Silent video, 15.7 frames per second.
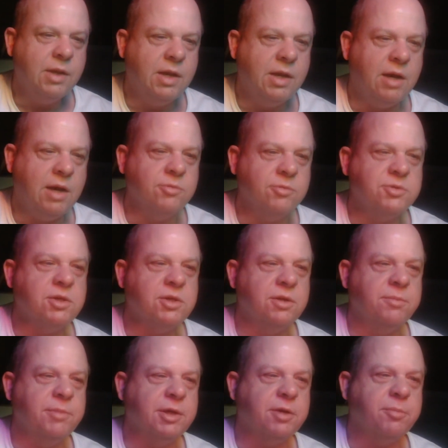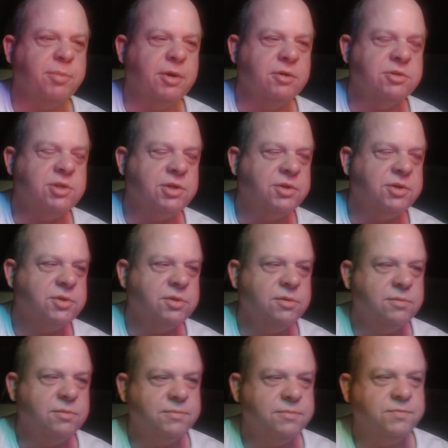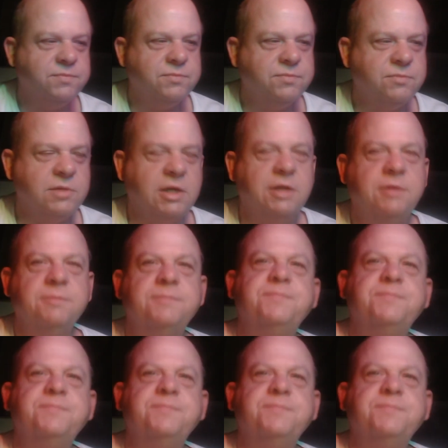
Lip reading: I was gonna make a purchase, right?